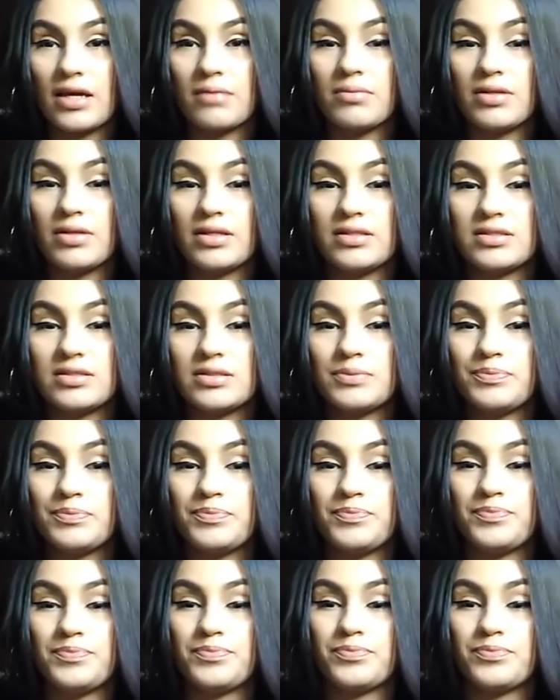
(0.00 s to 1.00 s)
ambulance,
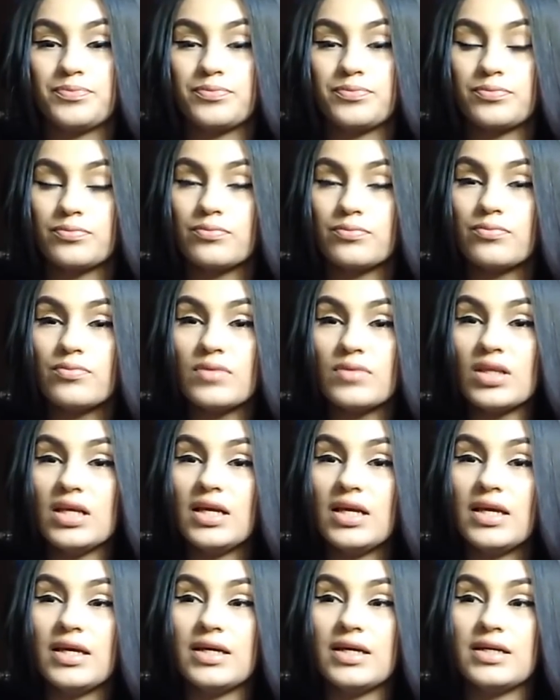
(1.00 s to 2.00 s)

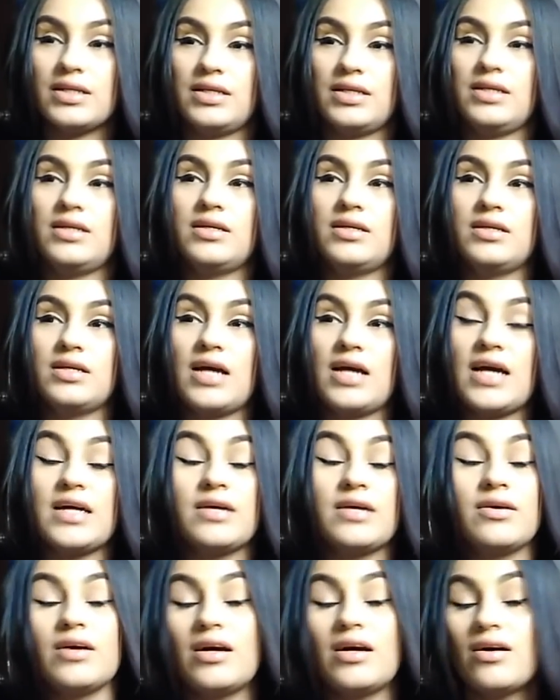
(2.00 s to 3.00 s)
and
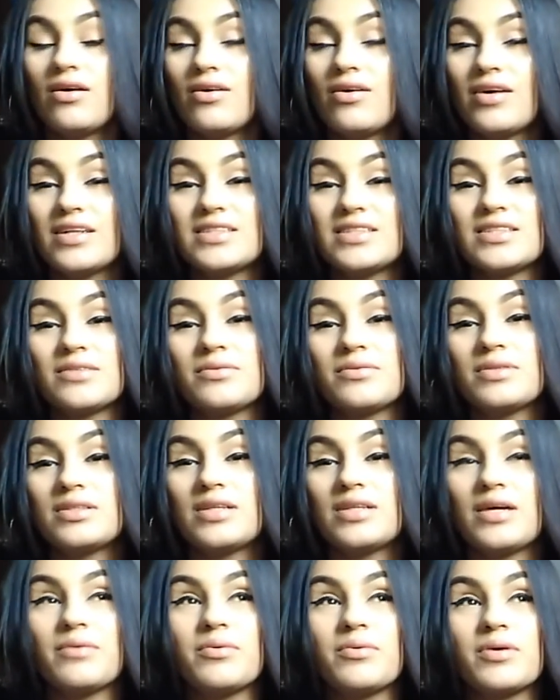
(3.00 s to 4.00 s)
all I see
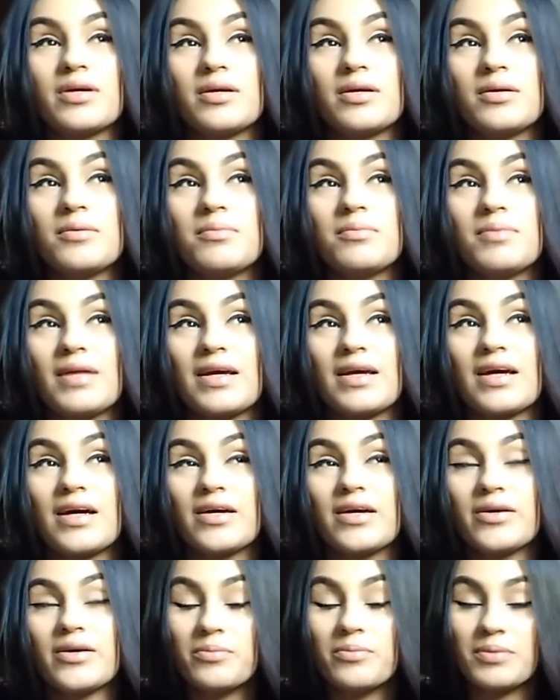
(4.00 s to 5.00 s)
when I woke up, like
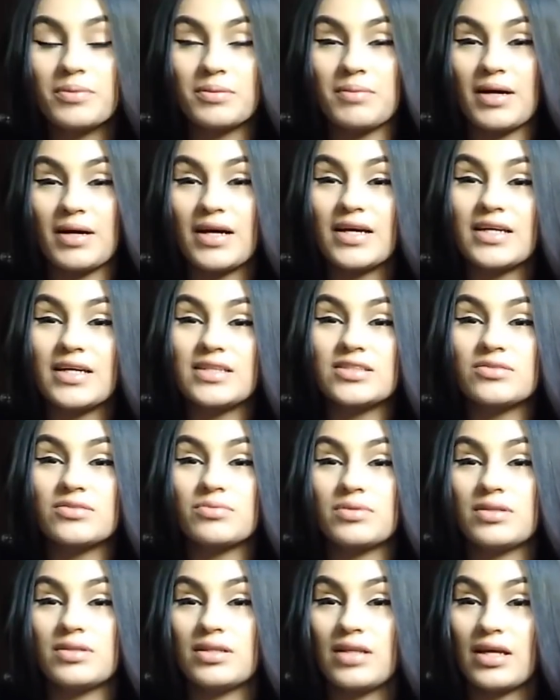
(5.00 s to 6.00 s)
I opened my eyes
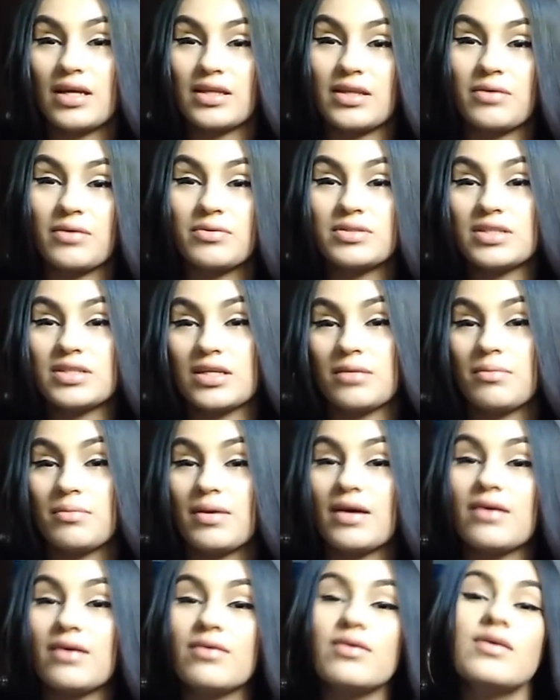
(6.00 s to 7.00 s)
when like they were taking me
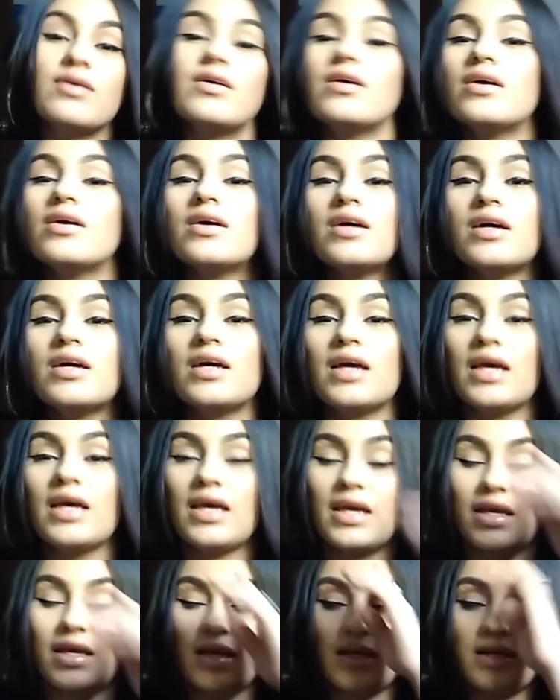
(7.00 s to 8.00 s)
out,
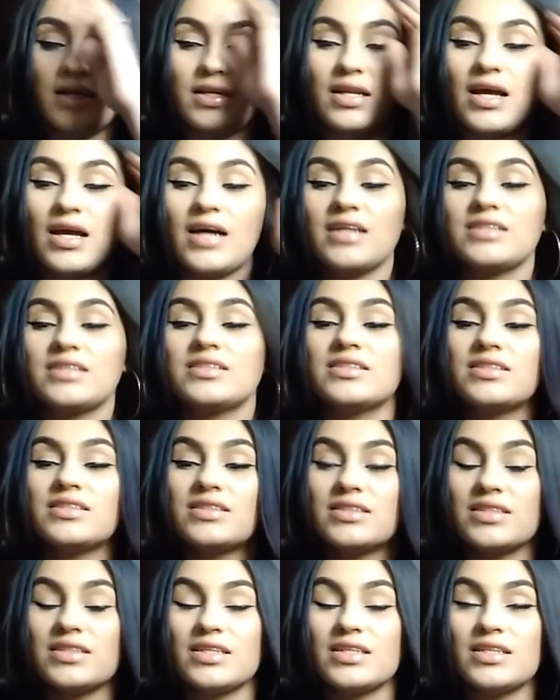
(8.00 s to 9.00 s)
and I
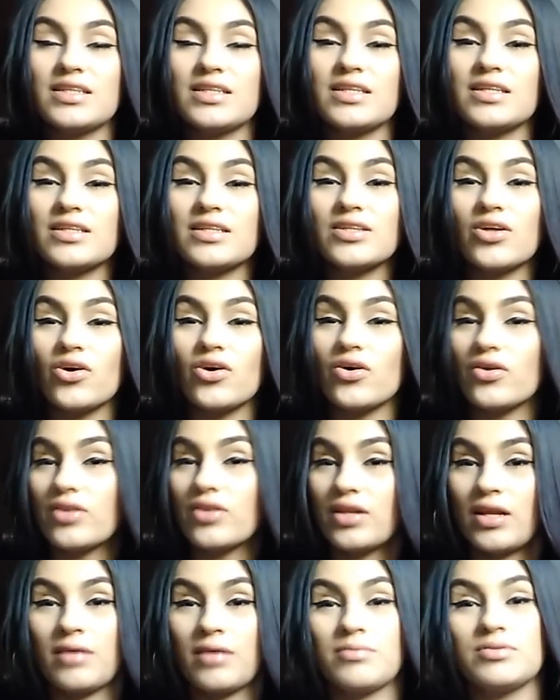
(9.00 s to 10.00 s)
just seen all the
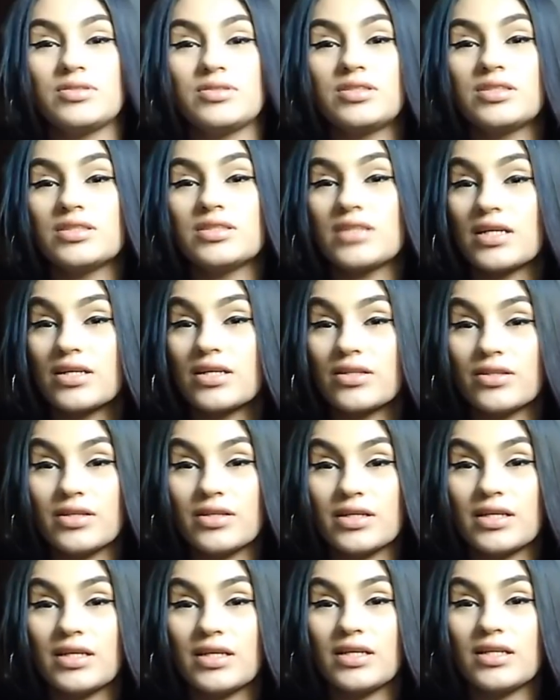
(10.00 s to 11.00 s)
neighbors just like
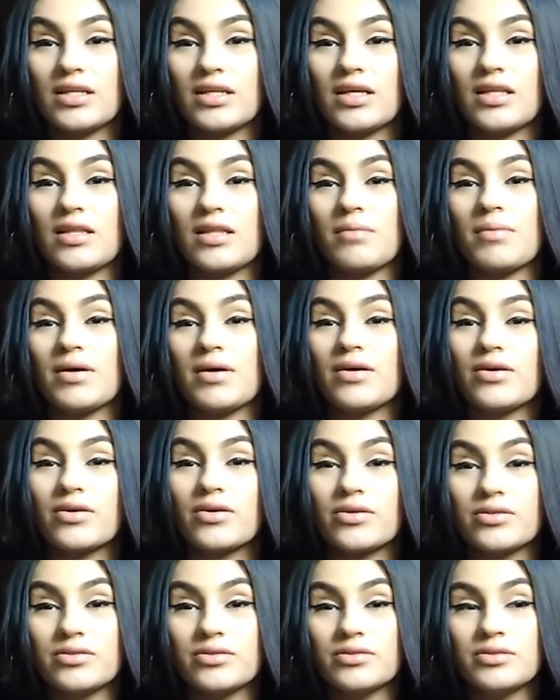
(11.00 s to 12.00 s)
looking. And then my
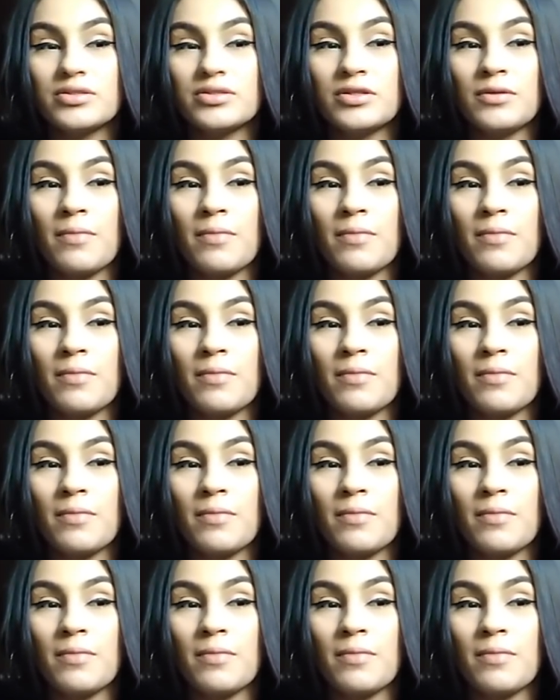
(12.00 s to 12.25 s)
uncle,